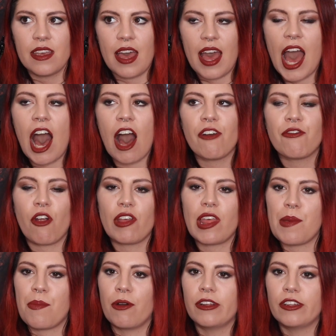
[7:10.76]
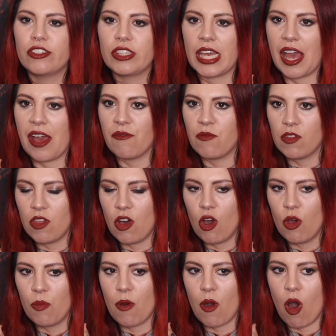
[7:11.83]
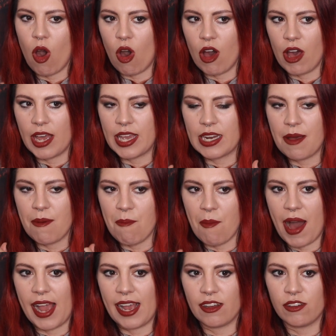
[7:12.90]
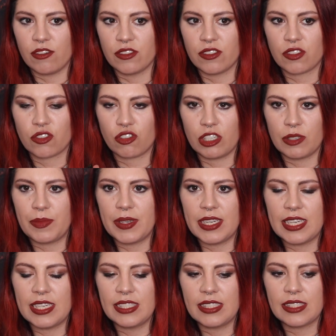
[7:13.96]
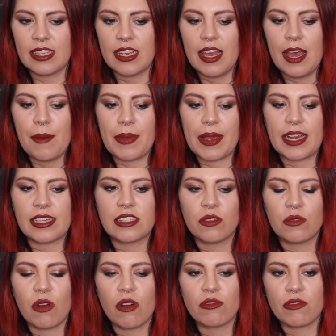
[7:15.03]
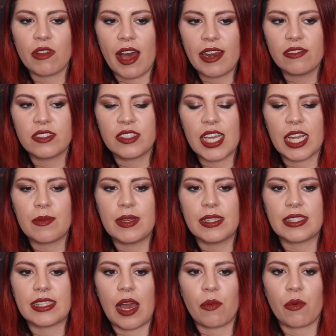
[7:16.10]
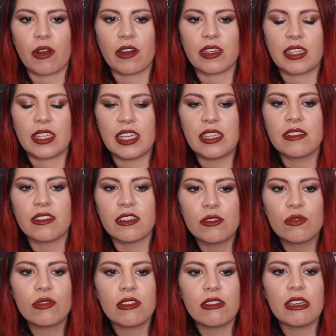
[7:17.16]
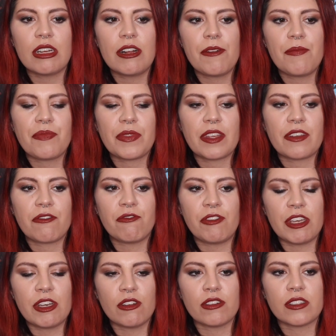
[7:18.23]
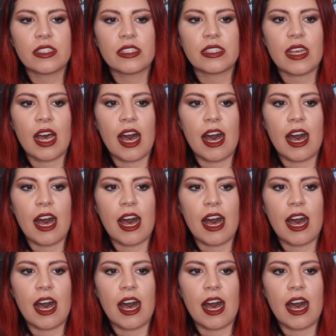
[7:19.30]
how far they pushed the envelope on Miles' creepiness, because there are a lot of segments that where he literally feels